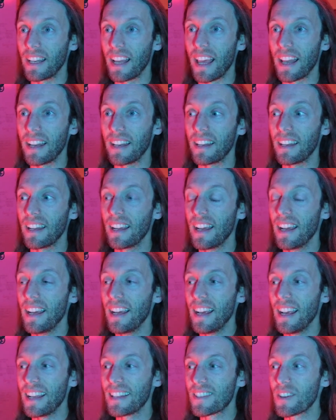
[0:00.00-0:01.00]
And
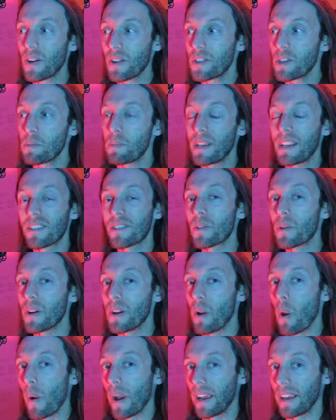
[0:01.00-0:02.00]
it's not just because they're
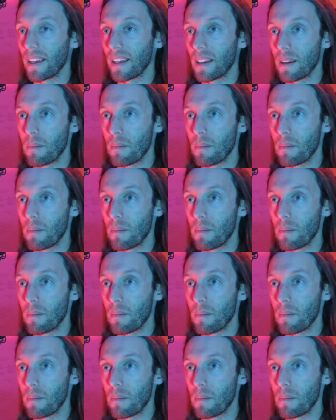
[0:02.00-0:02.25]
annoying,